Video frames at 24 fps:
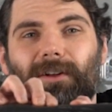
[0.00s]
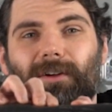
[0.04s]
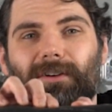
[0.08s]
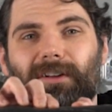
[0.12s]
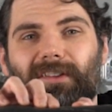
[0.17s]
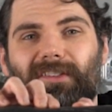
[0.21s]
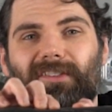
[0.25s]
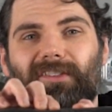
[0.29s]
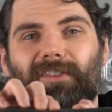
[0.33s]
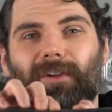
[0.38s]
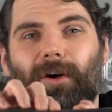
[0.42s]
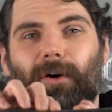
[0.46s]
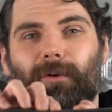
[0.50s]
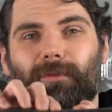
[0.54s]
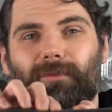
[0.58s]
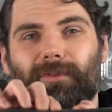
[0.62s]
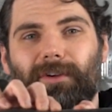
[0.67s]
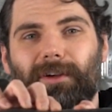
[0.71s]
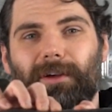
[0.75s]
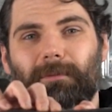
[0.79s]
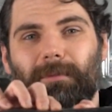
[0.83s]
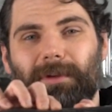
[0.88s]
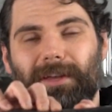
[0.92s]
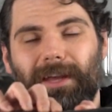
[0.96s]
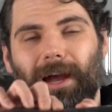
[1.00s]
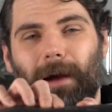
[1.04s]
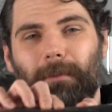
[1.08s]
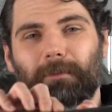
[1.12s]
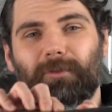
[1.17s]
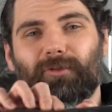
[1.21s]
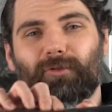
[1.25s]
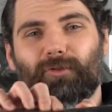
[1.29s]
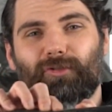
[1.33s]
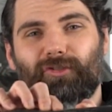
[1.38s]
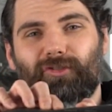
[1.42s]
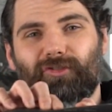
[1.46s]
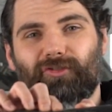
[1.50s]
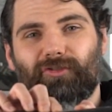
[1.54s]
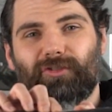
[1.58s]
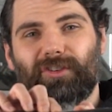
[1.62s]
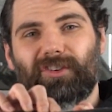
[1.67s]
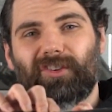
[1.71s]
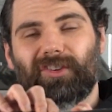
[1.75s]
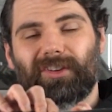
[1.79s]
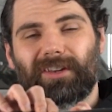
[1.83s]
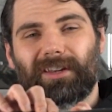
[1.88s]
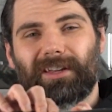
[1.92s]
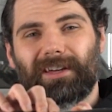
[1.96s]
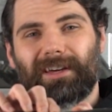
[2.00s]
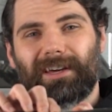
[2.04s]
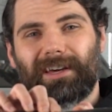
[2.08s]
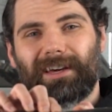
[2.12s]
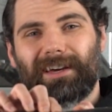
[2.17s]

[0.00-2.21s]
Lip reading: on itself, becomes a restriction.